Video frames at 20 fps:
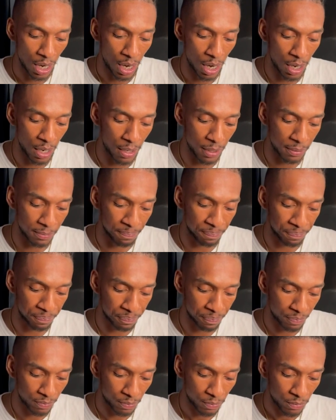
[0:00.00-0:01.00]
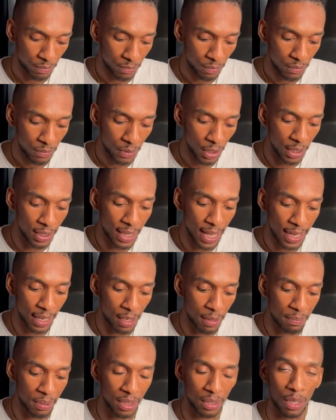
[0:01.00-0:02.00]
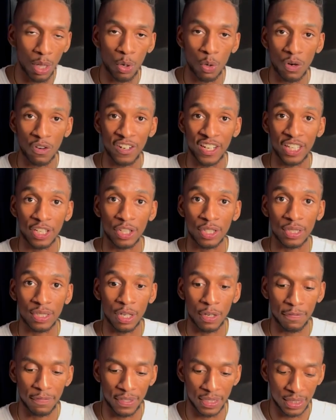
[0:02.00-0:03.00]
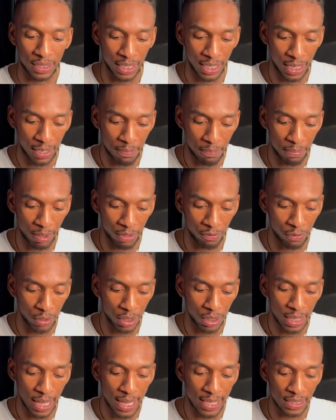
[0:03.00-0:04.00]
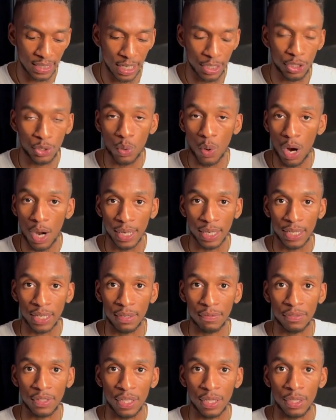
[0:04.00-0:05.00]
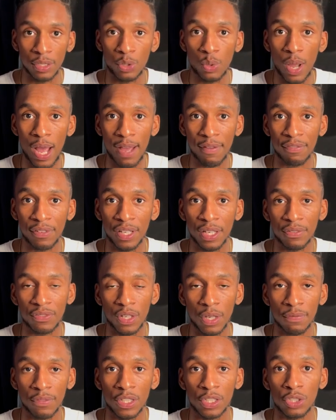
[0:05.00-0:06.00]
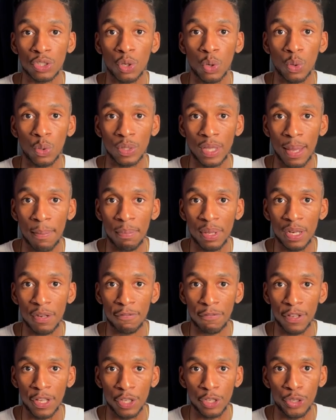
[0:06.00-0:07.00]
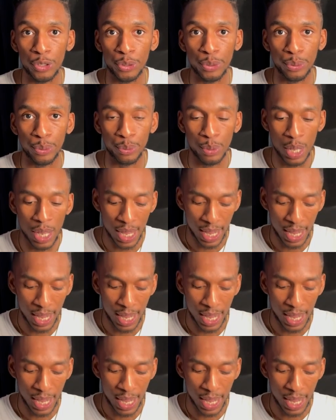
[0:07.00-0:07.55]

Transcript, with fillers: Um, that could be lowering your self-esteem but realize that you are gifted you have gifts of the soul that benefit you